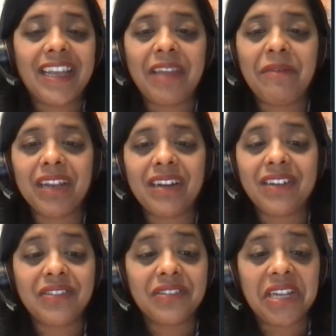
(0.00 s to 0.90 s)
Gaming
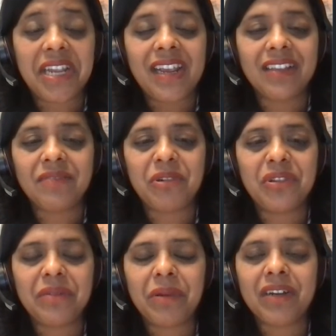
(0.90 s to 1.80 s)
industry, EA
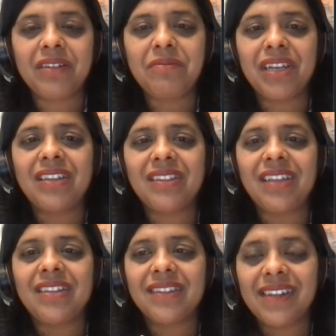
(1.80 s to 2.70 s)
Sports I picked up because
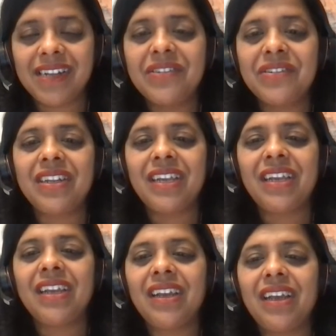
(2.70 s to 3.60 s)
it's
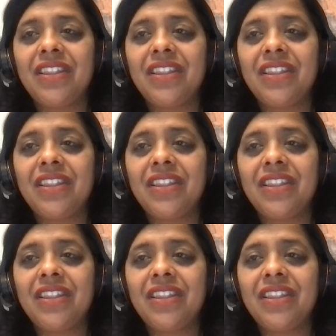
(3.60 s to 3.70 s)
literally